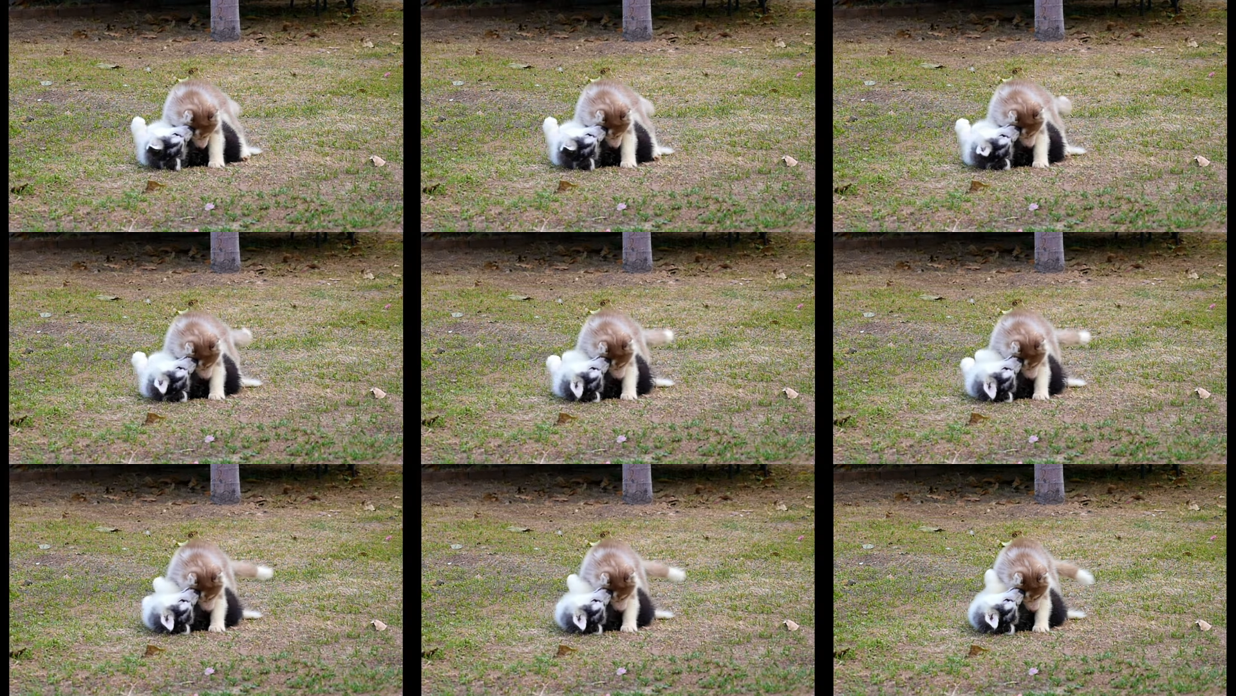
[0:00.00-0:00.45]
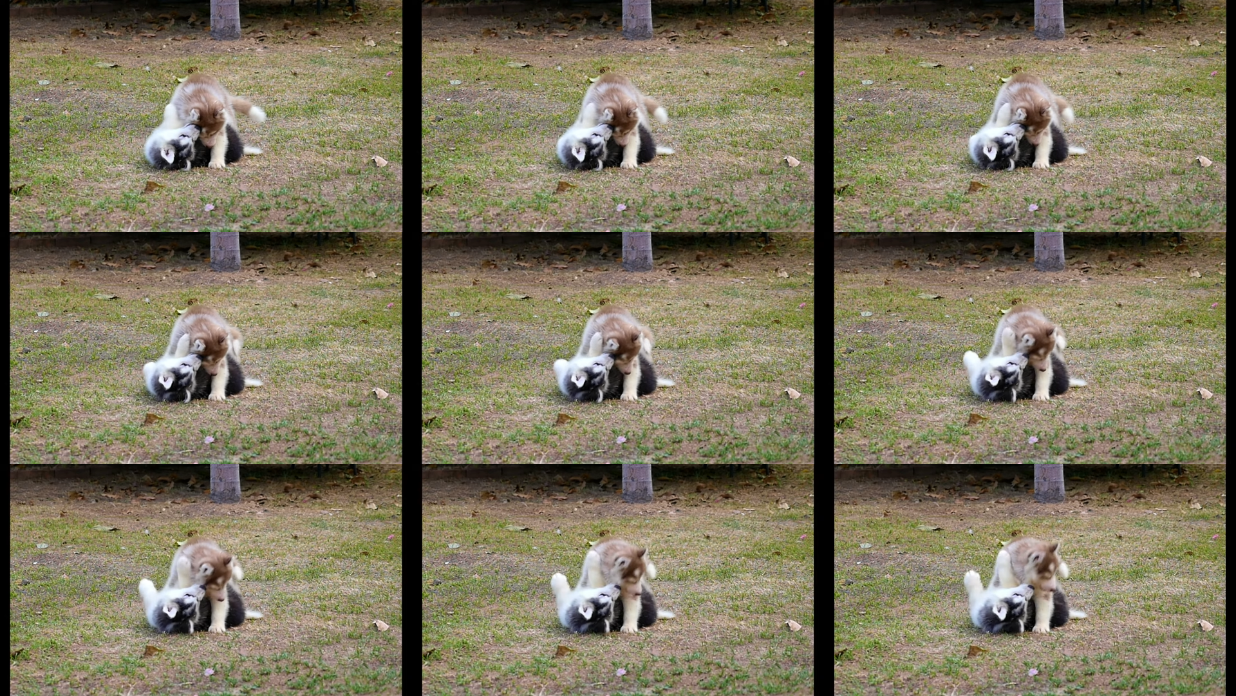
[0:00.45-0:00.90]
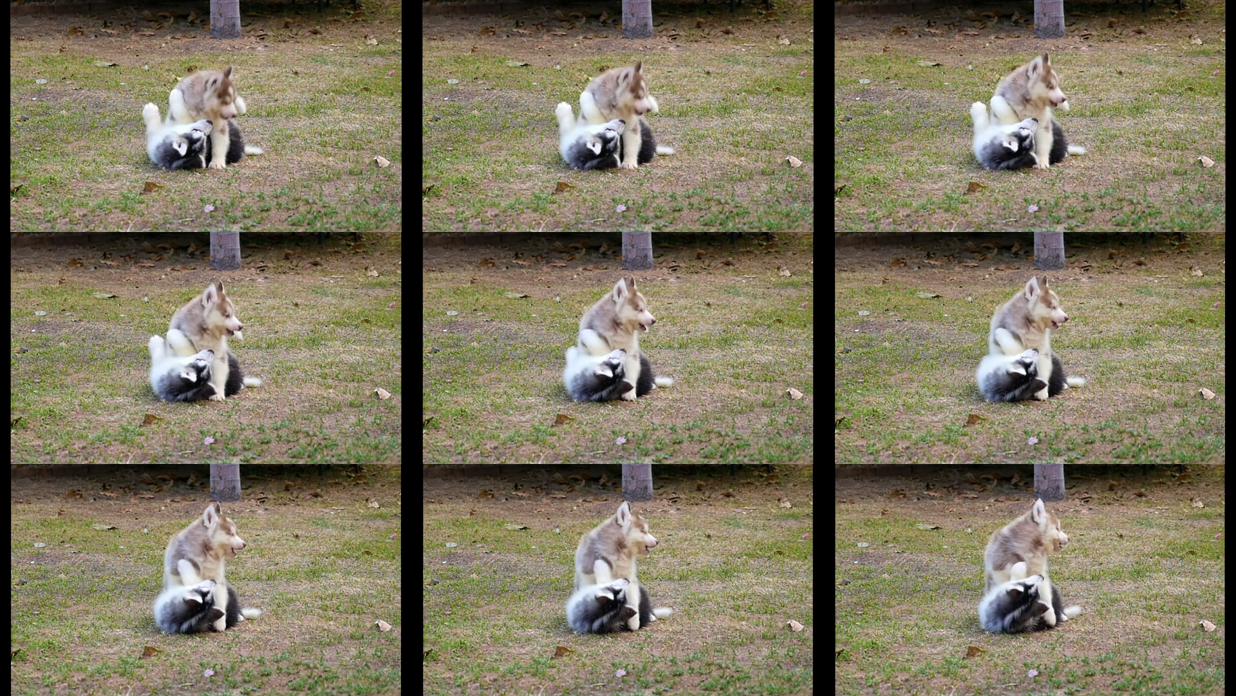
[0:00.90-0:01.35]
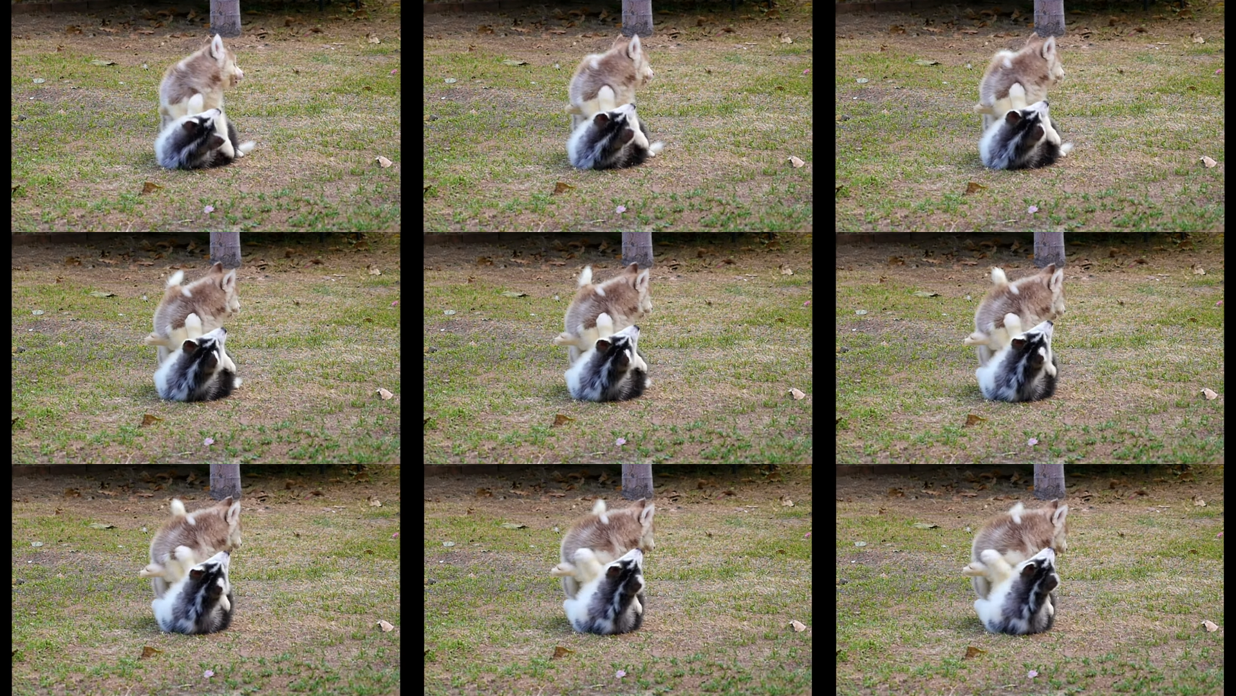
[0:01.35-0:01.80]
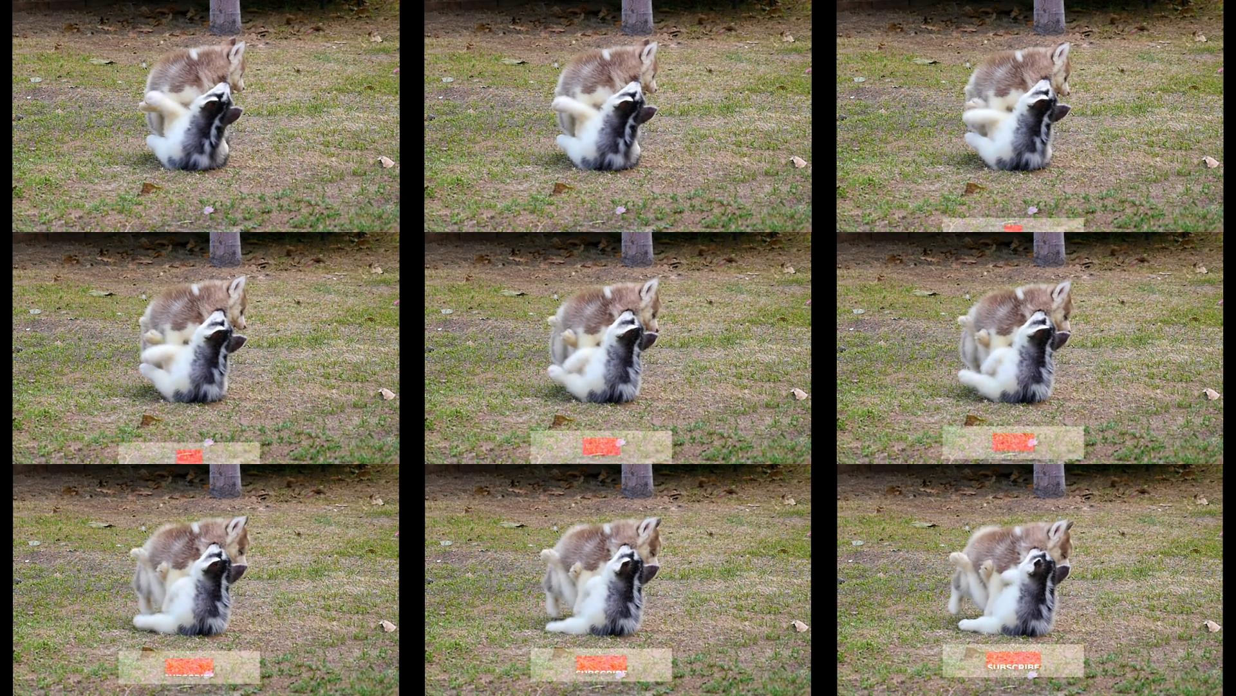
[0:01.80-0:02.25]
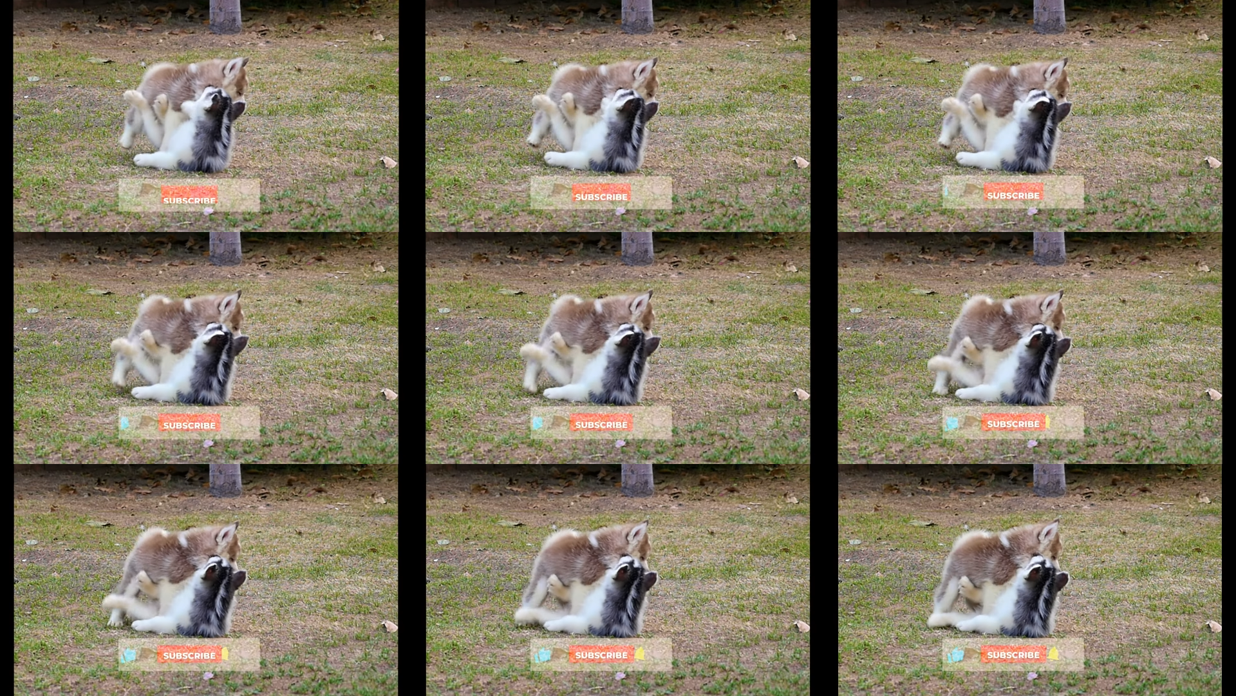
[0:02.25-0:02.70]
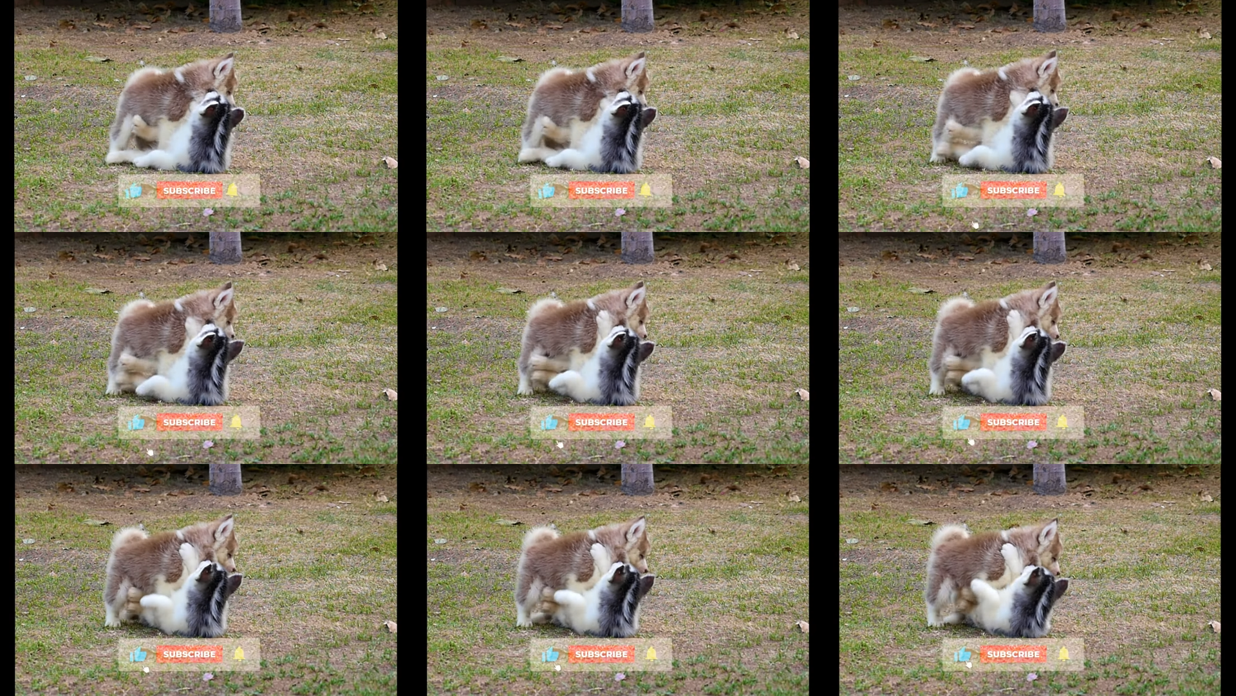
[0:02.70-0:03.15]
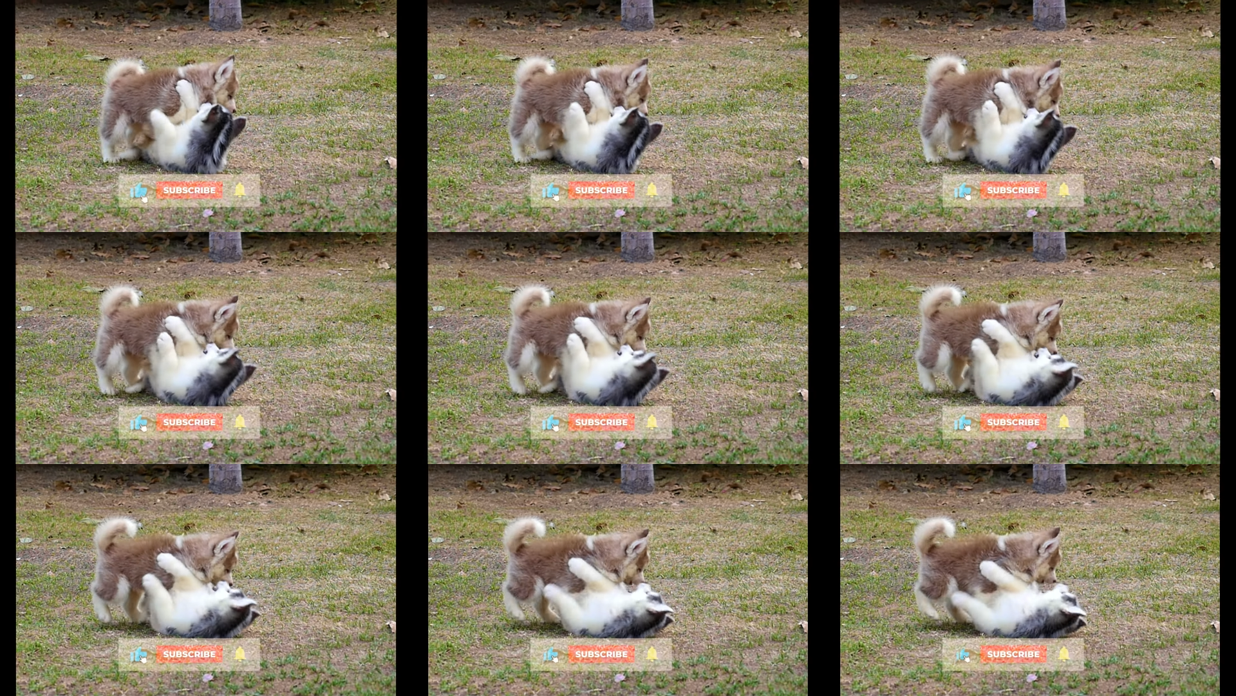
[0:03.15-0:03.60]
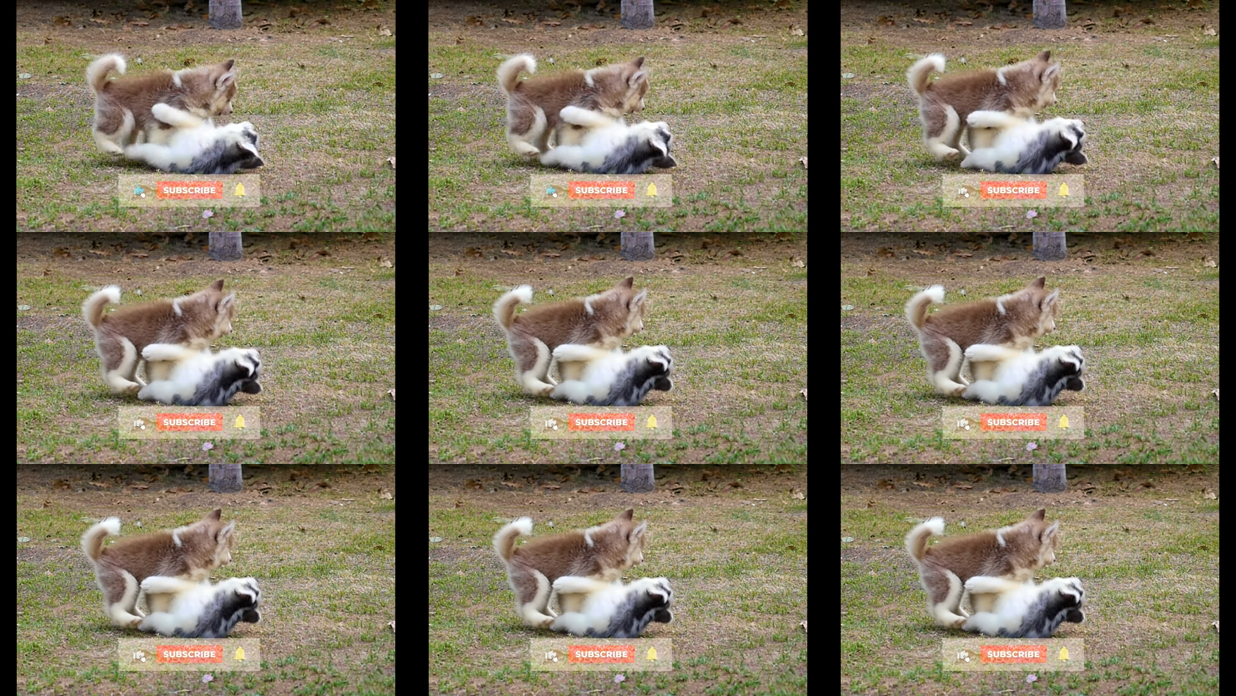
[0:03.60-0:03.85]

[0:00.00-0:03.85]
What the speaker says: Nobody's mouth can be seen.